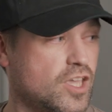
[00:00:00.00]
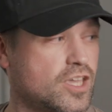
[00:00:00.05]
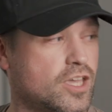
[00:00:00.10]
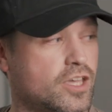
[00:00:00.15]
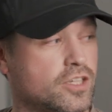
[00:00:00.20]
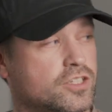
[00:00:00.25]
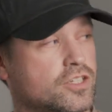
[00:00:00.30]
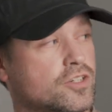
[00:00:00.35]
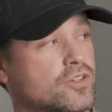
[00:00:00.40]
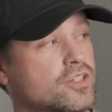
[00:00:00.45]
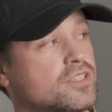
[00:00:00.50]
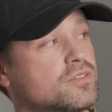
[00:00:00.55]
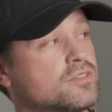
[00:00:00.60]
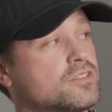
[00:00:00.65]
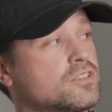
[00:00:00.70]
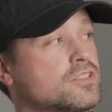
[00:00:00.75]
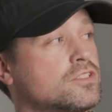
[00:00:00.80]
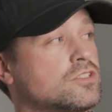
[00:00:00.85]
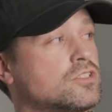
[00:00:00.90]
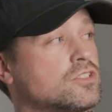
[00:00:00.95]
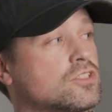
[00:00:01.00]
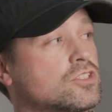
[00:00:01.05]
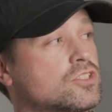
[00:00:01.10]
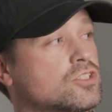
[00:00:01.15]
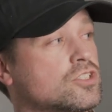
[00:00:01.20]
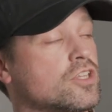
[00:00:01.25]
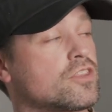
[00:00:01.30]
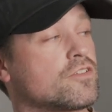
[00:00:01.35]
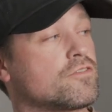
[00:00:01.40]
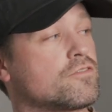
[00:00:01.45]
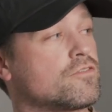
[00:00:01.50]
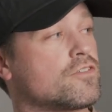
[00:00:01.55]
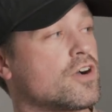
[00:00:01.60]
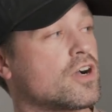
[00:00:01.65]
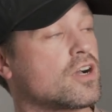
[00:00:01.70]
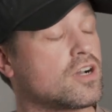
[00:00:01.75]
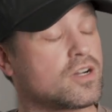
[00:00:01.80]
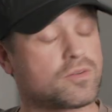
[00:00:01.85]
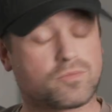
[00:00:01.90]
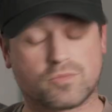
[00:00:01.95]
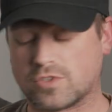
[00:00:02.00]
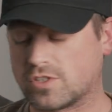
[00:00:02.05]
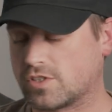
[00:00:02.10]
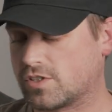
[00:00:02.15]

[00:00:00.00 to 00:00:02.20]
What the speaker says: Elio, I need you to shut the fuck up.